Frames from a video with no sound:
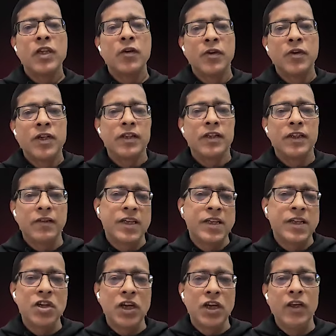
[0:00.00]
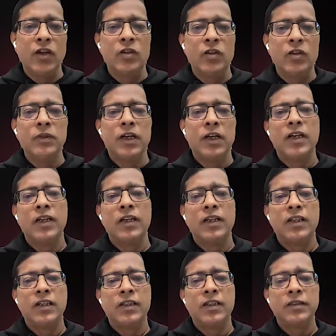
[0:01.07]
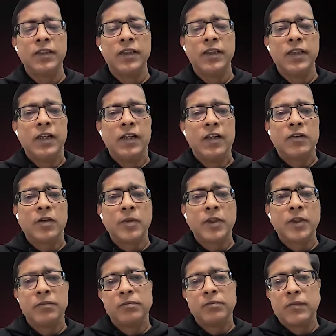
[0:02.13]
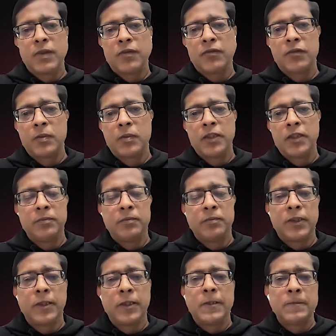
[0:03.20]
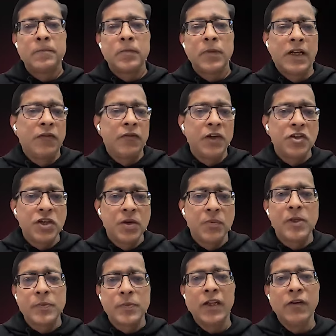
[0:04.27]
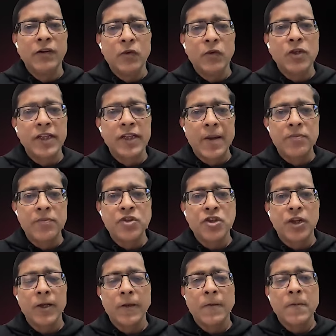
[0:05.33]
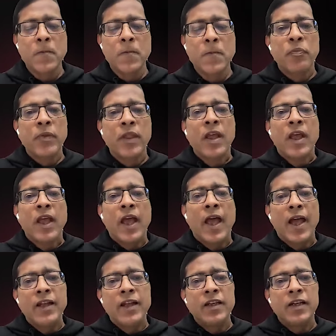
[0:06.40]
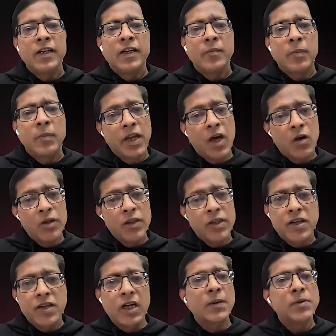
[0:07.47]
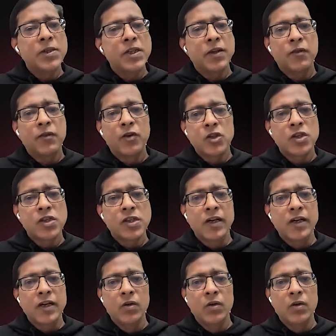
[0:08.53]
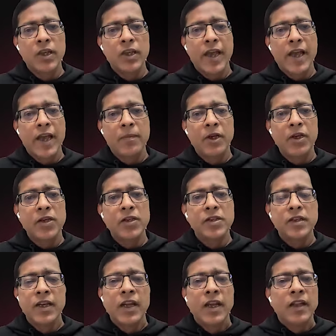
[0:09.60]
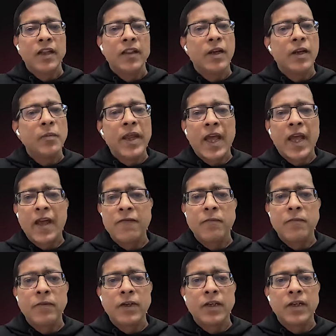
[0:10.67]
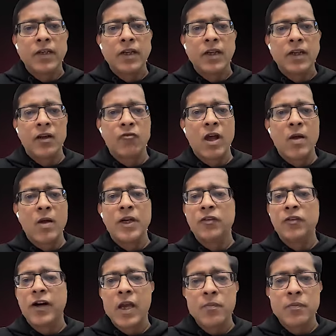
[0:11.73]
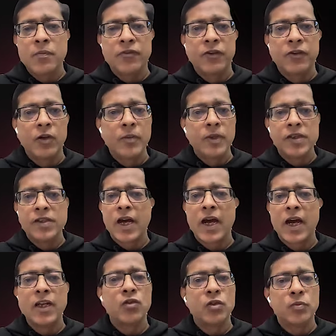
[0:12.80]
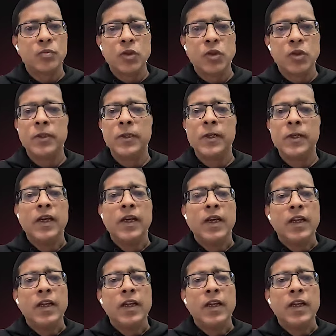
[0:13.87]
So they were essentially, from a definition perspective, it was an app chain. And but now the startups have also started looking at, because they may have a requirement of high performance, high throughput.